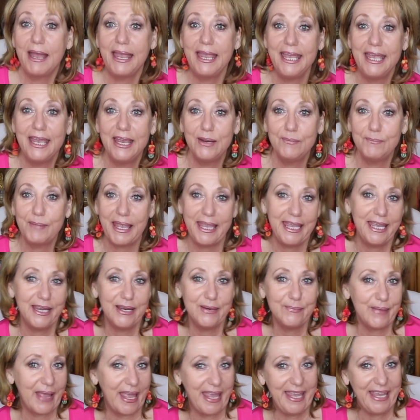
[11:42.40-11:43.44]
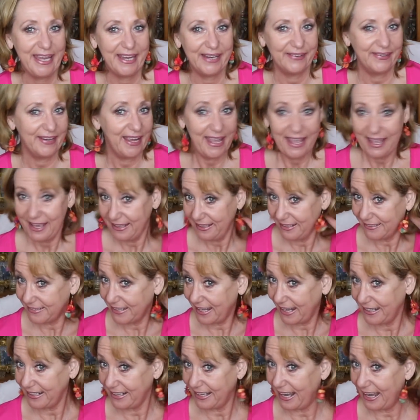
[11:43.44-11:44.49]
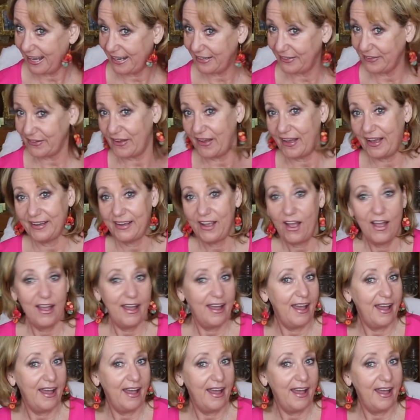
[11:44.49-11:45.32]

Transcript: my hair, my hair, my hair. It's getting kind of long.